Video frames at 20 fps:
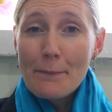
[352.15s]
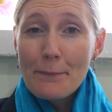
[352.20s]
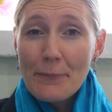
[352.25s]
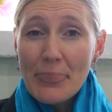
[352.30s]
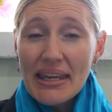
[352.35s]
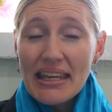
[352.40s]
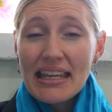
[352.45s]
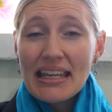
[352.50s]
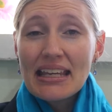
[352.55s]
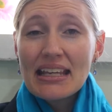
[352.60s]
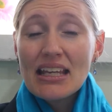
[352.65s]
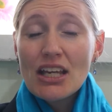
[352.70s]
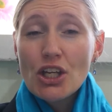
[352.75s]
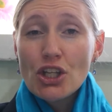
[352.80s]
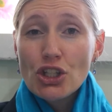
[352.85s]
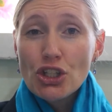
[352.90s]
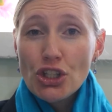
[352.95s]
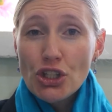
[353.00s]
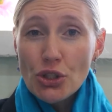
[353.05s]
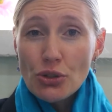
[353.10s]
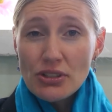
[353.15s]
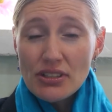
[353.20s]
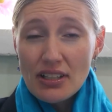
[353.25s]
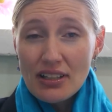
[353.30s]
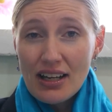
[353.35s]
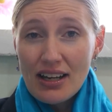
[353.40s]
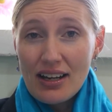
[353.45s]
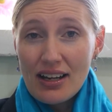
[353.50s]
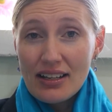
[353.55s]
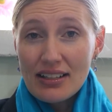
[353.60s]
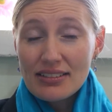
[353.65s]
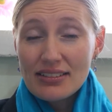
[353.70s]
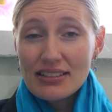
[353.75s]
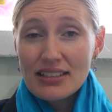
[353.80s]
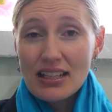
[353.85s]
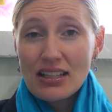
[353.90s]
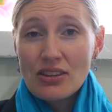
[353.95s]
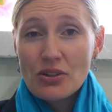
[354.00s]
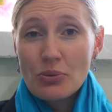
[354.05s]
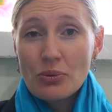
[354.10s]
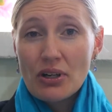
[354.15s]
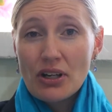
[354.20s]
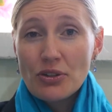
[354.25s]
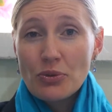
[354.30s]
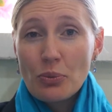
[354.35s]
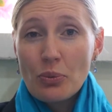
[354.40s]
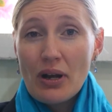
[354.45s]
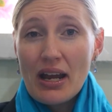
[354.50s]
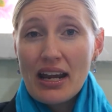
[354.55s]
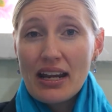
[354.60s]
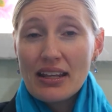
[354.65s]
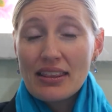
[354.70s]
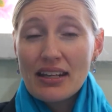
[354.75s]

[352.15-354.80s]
being utilized in the right way.